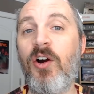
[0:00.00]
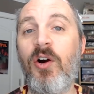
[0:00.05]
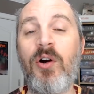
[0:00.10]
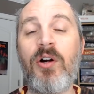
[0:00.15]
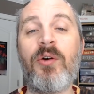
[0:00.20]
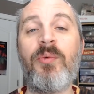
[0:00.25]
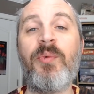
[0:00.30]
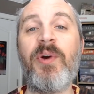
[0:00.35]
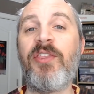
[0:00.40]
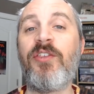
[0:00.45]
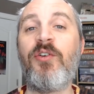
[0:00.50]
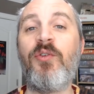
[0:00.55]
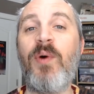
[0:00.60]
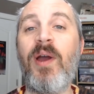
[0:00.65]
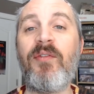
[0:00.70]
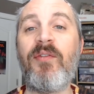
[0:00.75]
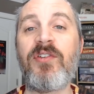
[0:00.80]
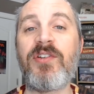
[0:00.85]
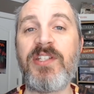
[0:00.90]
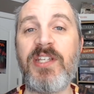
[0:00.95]
or with
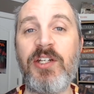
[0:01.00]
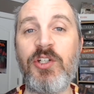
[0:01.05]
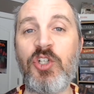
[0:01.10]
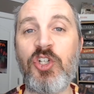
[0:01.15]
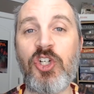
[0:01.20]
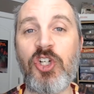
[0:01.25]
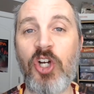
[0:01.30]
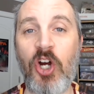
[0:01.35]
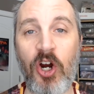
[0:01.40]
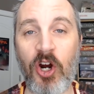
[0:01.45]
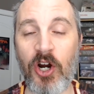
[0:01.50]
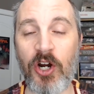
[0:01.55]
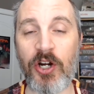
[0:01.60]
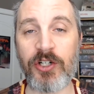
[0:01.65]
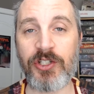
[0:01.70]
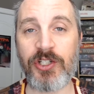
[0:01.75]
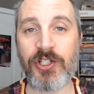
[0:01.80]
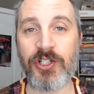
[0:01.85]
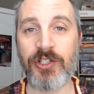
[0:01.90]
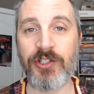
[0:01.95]
whoever's in
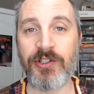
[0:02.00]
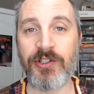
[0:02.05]
charge,